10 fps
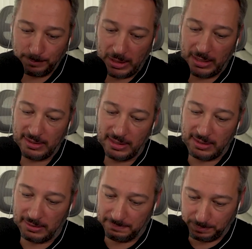It's
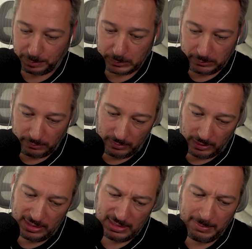a
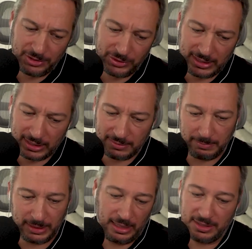metric that
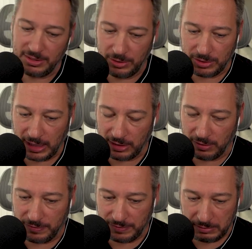many SEOs kind
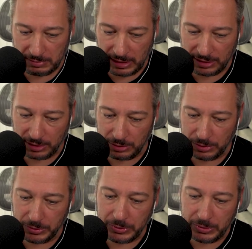of started
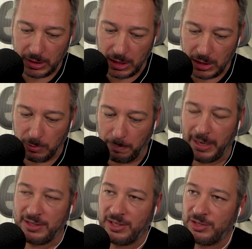to pay
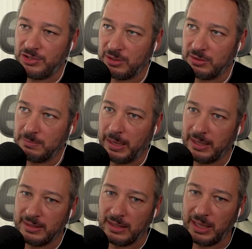attention back
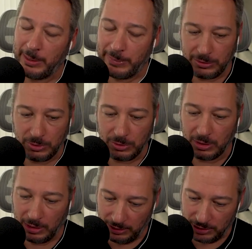in the day when Google
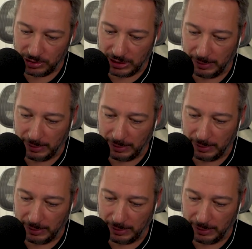launched the